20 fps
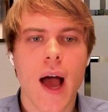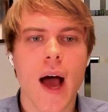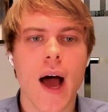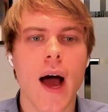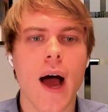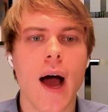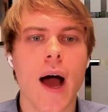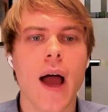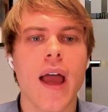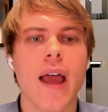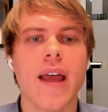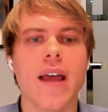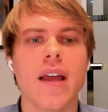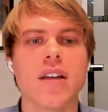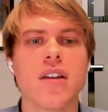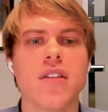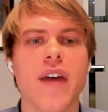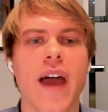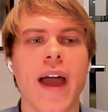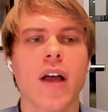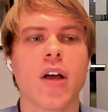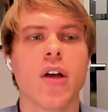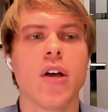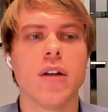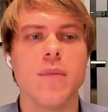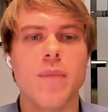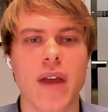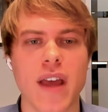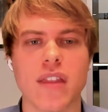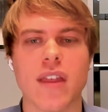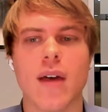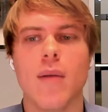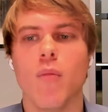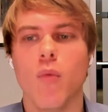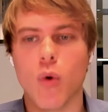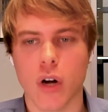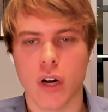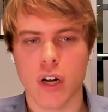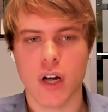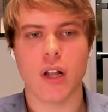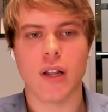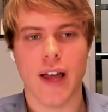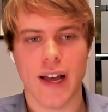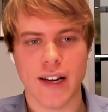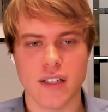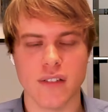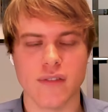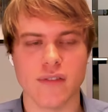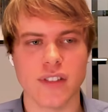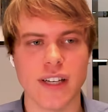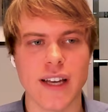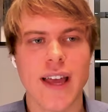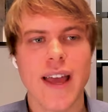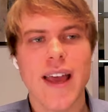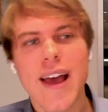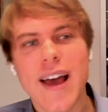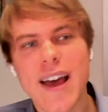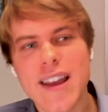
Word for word: Uh, and that could make them work collectively.